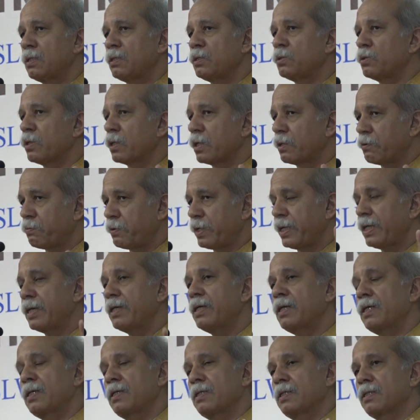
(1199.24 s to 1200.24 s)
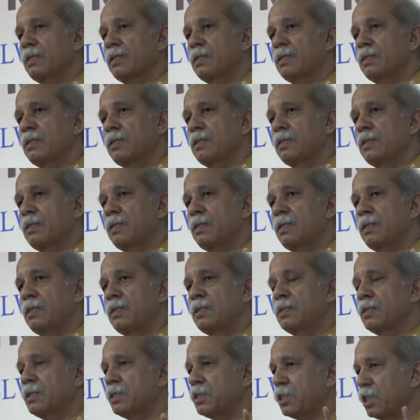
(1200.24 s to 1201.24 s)
you are aware,
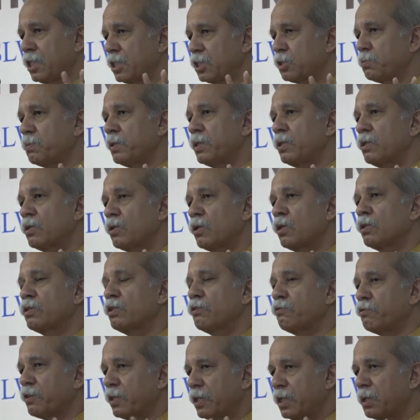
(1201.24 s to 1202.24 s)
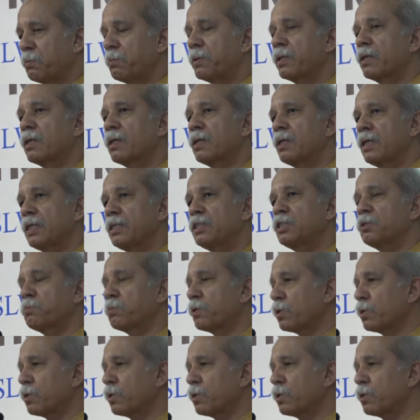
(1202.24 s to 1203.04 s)
is a judgment on the fundamental rights